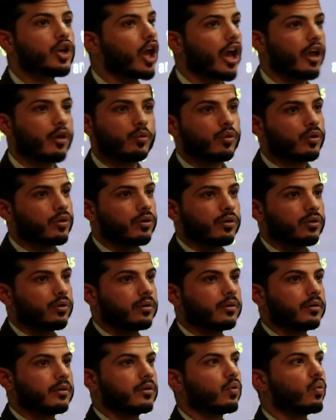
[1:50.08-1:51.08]
No.
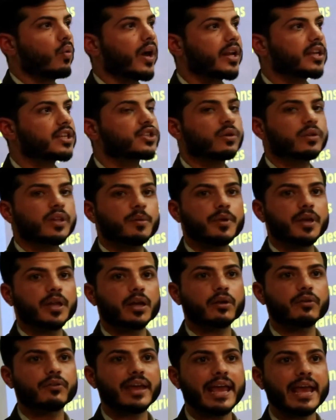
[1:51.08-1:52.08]
What is not the
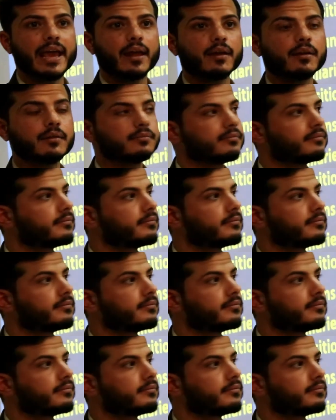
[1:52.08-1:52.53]
meaning of and?